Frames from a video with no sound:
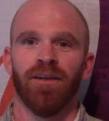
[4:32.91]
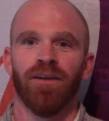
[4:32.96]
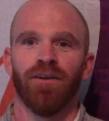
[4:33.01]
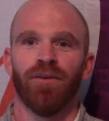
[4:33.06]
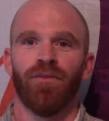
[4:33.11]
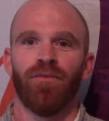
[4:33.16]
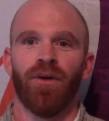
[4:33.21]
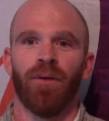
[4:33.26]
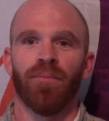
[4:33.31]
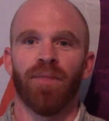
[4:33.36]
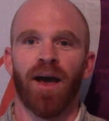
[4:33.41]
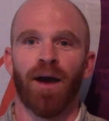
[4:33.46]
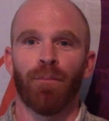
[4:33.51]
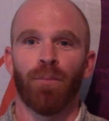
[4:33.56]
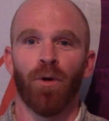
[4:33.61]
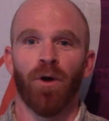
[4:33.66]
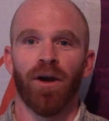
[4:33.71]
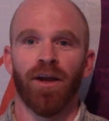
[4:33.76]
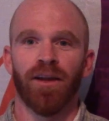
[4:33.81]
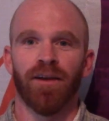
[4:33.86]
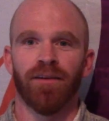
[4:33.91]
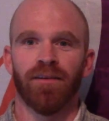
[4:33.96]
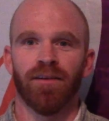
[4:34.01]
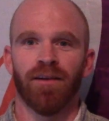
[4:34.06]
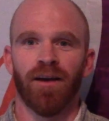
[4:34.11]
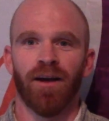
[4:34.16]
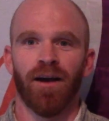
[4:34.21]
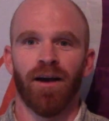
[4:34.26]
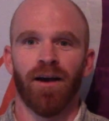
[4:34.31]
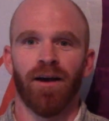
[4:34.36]
From that point,
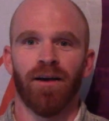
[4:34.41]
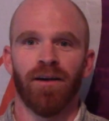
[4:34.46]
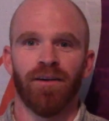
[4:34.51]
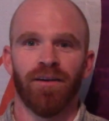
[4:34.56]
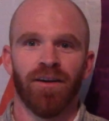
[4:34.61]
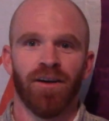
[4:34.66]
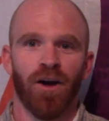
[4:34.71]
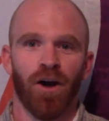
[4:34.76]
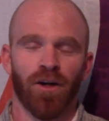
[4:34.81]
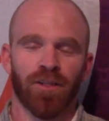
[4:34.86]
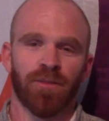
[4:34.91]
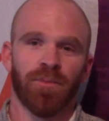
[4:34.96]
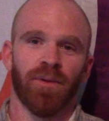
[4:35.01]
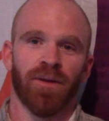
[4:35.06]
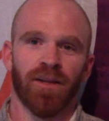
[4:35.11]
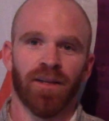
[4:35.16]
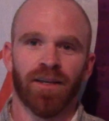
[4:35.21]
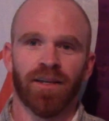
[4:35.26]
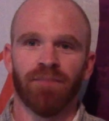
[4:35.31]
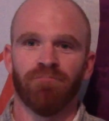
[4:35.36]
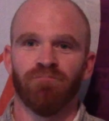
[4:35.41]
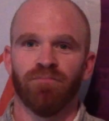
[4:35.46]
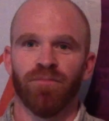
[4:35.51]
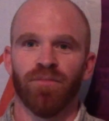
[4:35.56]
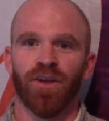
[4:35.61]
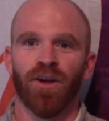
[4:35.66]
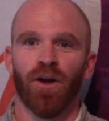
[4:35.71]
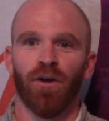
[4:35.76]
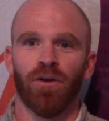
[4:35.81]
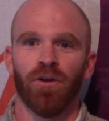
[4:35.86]
ultimately
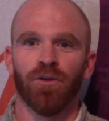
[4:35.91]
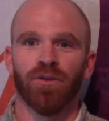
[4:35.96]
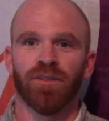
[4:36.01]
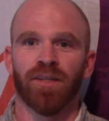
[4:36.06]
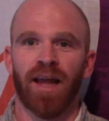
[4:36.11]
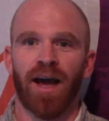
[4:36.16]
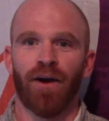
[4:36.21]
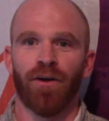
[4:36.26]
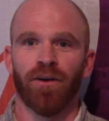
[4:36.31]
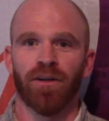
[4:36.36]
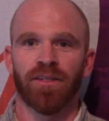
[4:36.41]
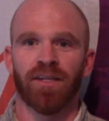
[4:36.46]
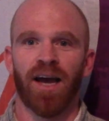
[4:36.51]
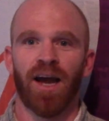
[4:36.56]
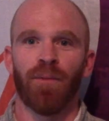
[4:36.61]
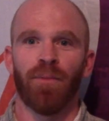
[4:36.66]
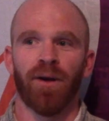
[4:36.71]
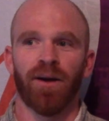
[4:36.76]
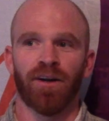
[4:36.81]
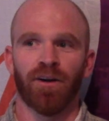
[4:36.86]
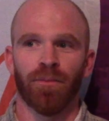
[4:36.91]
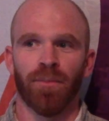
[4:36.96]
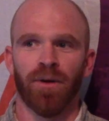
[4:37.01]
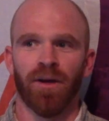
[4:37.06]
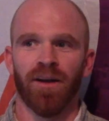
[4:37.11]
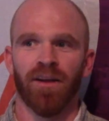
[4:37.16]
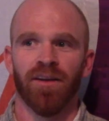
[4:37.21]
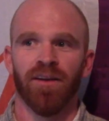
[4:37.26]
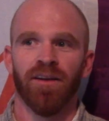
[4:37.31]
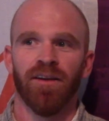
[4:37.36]
losing out on a tiebreaker.
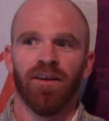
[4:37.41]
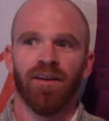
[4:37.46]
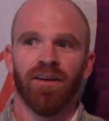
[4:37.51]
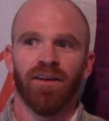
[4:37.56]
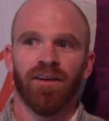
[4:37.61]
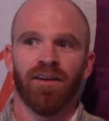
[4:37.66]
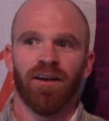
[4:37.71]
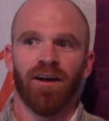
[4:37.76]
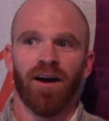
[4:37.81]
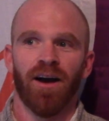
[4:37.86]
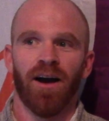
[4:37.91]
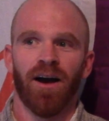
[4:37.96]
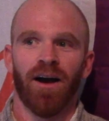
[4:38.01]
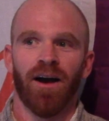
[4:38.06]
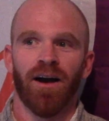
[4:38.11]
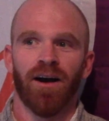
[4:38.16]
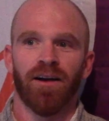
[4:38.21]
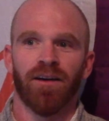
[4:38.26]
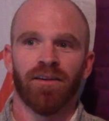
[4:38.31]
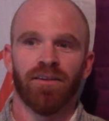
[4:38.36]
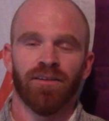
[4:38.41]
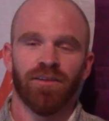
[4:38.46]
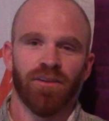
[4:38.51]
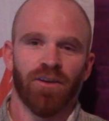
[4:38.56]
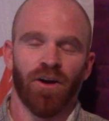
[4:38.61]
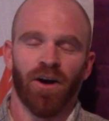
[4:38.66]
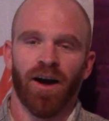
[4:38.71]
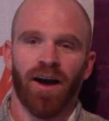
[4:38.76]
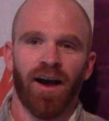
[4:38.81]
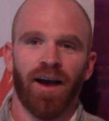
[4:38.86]
But
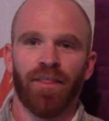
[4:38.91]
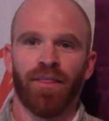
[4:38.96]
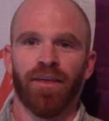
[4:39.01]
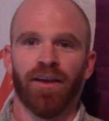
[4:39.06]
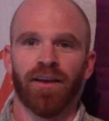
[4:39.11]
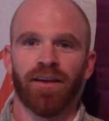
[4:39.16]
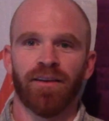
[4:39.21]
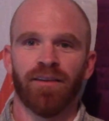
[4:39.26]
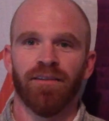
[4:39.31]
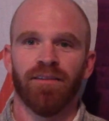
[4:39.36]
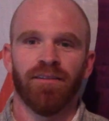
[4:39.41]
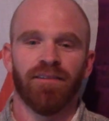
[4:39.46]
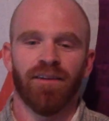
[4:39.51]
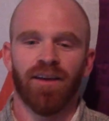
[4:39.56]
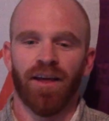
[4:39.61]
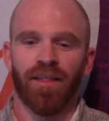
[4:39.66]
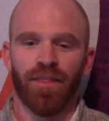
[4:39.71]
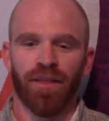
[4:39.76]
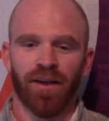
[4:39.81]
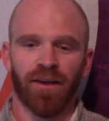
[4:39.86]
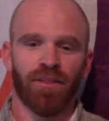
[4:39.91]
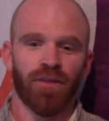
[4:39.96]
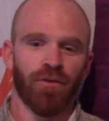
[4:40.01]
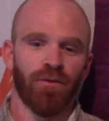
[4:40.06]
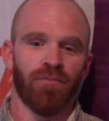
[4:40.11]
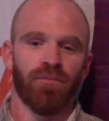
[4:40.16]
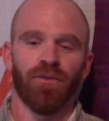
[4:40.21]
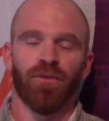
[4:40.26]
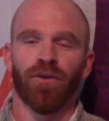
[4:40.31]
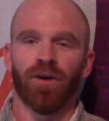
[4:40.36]
I think
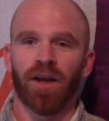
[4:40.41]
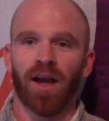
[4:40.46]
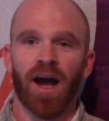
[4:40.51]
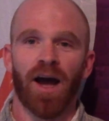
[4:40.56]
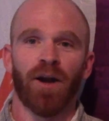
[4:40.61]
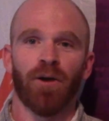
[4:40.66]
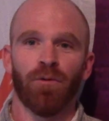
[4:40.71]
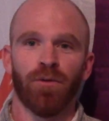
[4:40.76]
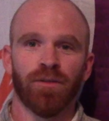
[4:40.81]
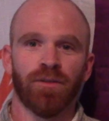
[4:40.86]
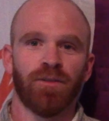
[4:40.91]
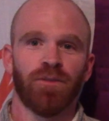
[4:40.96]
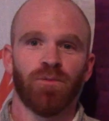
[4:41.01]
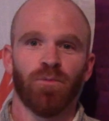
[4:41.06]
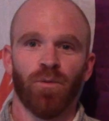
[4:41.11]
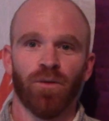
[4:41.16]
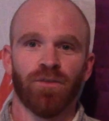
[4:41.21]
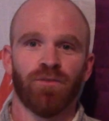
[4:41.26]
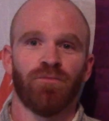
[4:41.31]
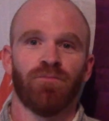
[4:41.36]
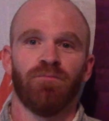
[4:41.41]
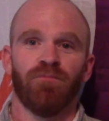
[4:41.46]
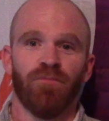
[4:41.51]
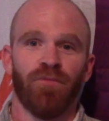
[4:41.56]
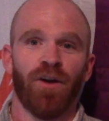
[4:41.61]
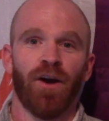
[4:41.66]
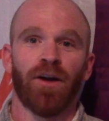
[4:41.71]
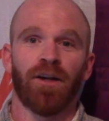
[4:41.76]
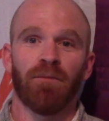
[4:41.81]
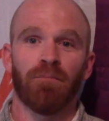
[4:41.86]
the regatta was
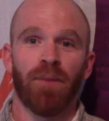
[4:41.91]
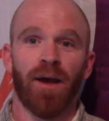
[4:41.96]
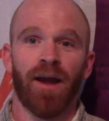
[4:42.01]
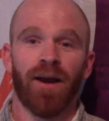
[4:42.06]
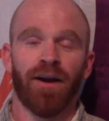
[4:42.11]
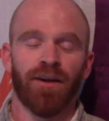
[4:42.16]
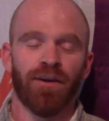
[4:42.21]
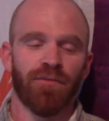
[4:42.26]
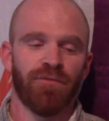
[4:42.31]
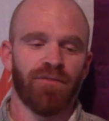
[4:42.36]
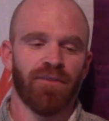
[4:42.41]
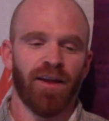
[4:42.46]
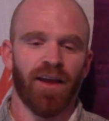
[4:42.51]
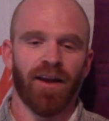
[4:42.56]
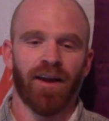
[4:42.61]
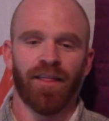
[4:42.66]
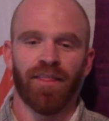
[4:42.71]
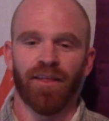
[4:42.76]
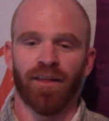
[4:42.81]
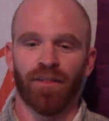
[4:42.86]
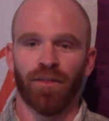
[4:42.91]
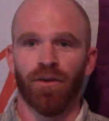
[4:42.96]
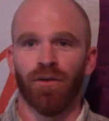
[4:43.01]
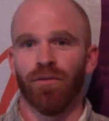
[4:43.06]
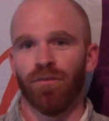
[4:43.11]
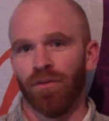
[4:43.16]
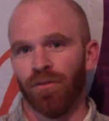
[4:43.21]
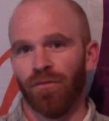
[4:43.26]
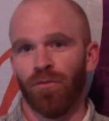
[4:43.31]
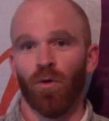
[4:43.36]
very competitive, and I think
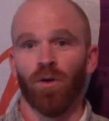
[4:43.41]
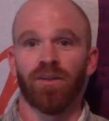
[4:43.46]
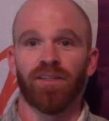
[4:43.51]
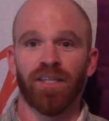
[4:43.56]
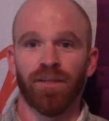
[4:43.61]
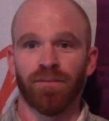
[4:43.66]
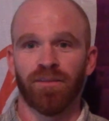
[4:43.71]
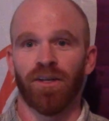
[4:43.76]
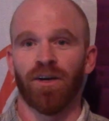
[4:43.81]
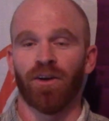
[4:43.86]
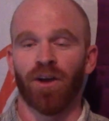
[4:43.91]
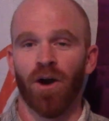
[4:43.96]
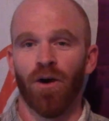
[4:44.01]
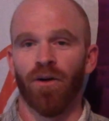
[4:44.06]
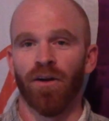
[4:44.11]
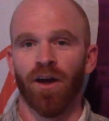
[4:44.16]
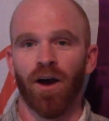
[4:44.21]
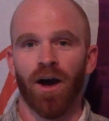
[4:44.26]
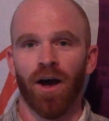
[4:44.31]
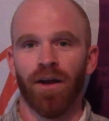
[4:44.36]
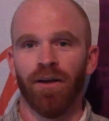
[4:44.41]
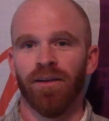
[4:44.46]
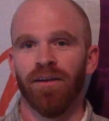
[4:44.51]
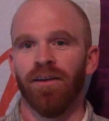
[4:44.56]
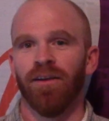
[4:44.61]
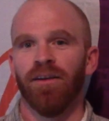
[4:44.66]
the 4 teams that are going on